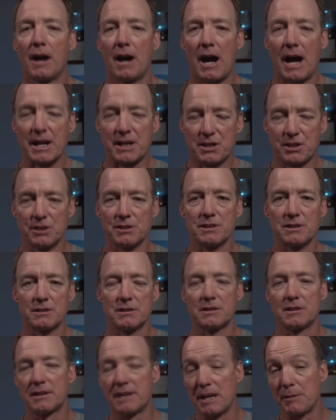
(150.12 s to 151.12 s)
I
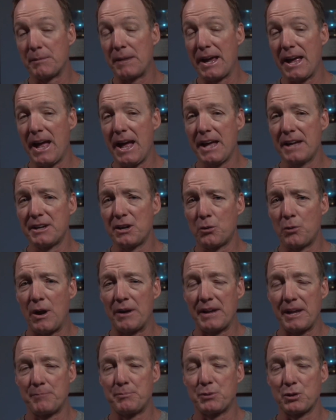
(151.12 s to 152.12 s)
couldn't get my head
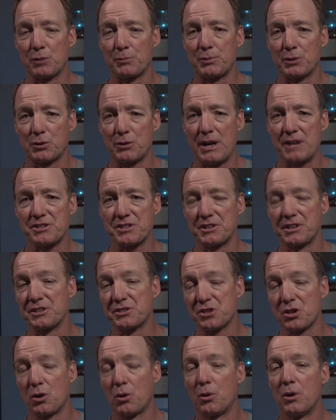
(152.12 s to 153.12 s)
around a pure progression. And
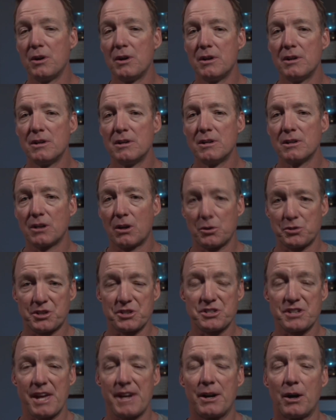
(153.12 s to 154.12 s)
so Coach
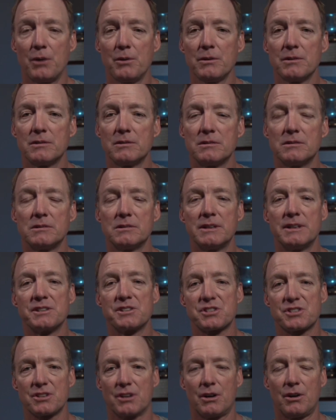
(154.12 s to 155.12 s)
Cozzetto
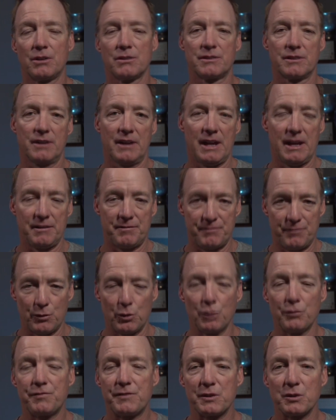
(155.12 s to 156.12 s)
installed a
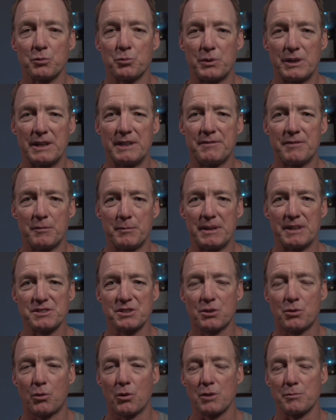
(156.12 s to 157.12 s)
full field read for me as a
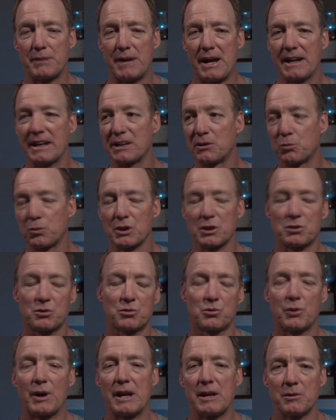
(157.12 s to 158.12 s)
quarterback, and it worked
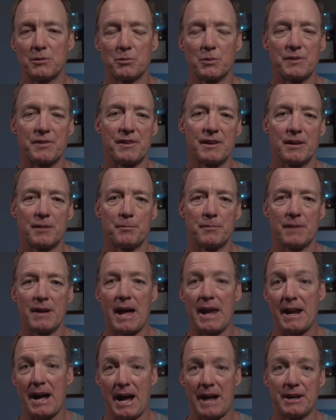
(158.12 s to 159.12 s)
great with him
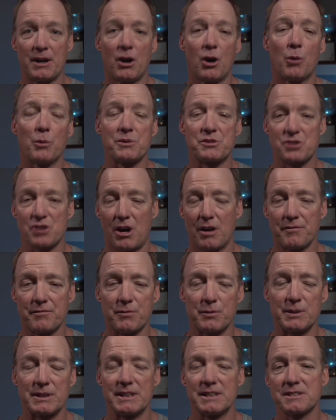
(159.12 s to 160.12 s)
at Idaho, with John
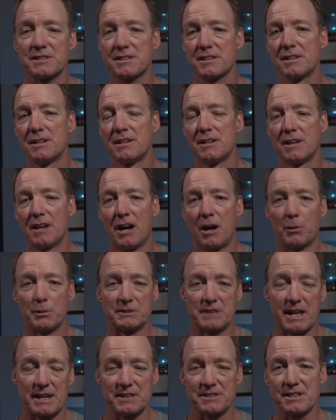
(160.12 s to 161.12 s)
Freeze, uh, with
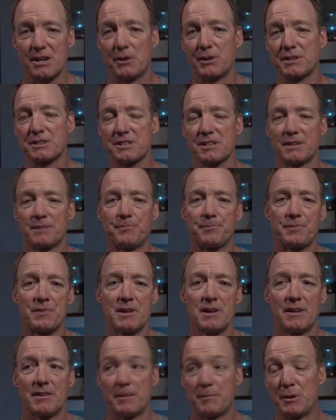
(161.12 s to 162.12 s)
Dennis Erickson.
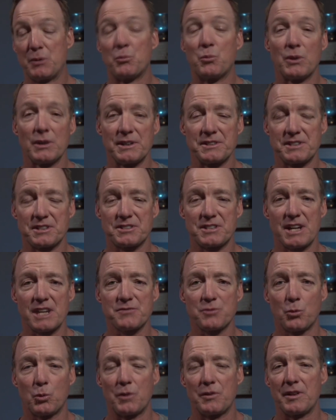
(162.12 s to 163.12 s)
They've been really
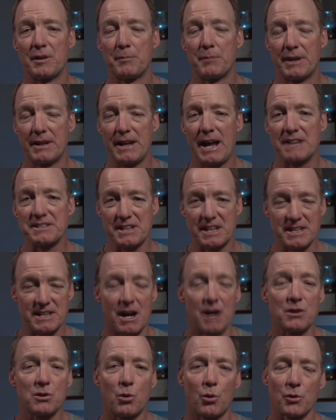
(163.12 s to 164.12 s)
successful with it. But as a
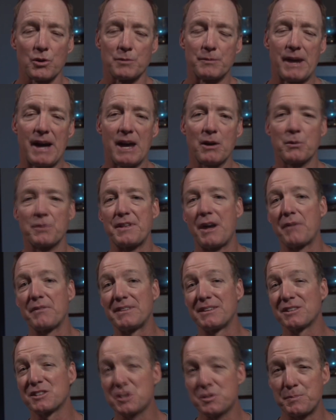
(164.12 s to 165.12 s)
young quarterback, without
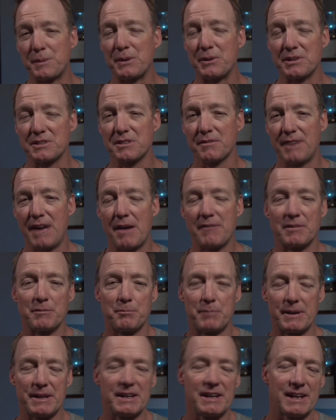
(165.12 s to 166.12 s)
the experience of having
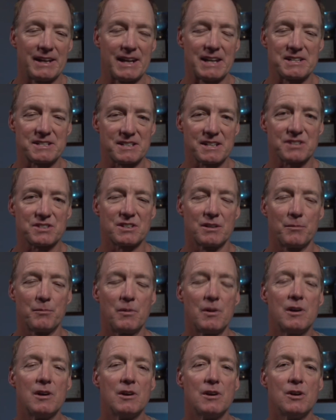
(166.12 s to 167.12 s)
been in a system
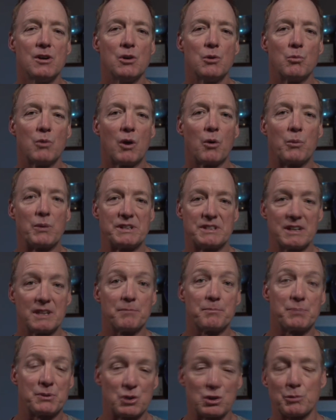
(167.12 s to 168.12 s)
where we
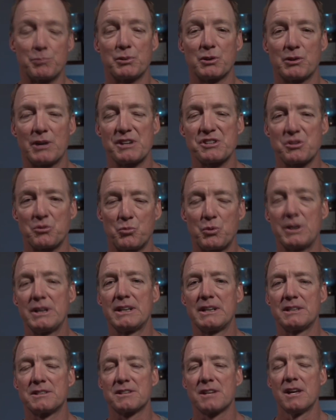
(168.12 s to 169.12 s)
did pure progression
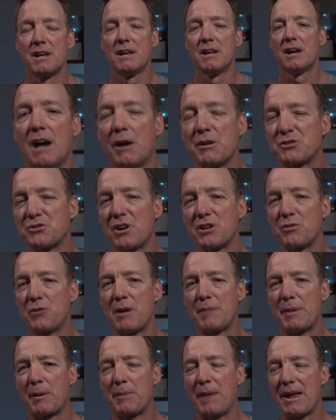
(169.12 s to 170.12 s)
reads, I was trying to
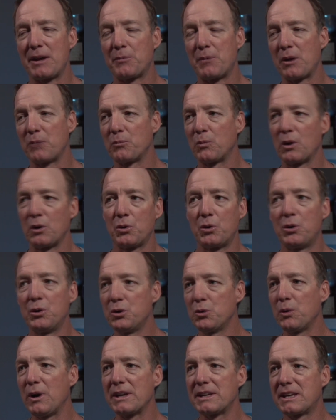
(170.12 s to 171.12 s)
wrap my mind around, well, who
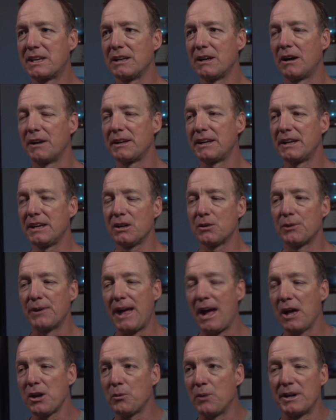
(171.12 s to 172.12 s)
do I key on here, and
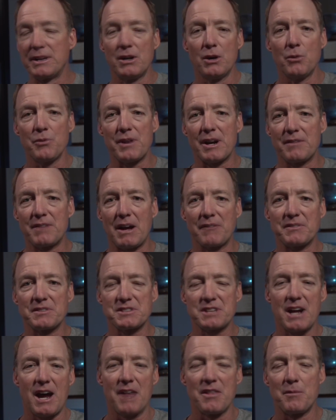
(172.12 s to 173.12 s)
how do I know that I've got this
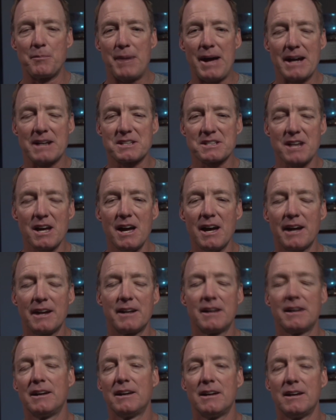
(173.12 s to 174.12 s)
guy on the
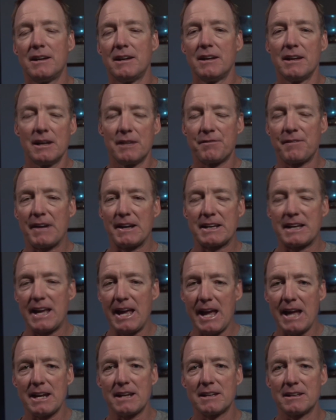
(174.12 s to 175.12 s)
backside if I
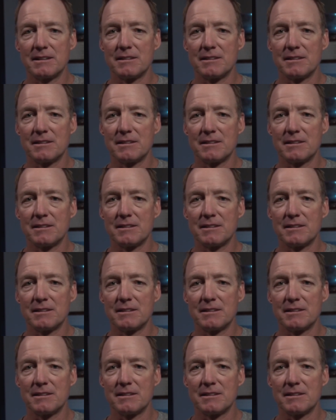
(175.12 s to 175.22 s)
can't